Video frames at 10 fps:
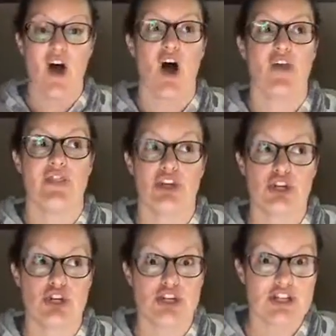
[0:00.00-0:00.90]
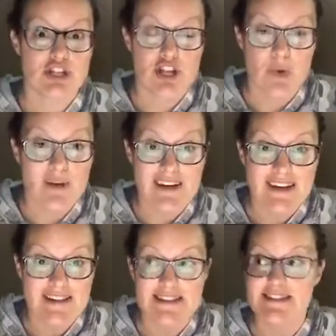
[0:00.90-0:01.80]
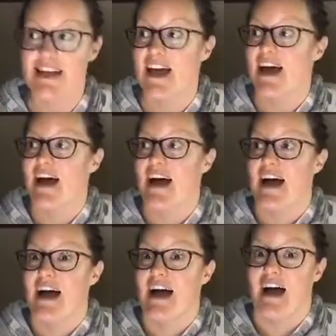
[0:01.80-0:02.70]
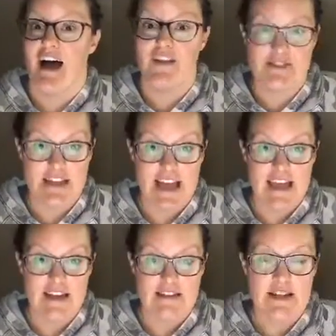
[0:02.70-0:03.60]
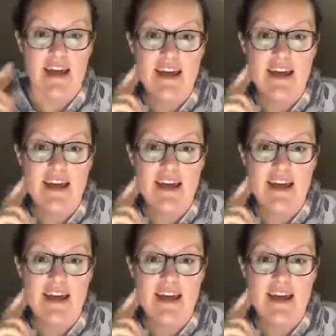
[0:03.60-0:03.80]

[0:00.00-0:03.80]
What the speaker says: on the shitshowiest of days.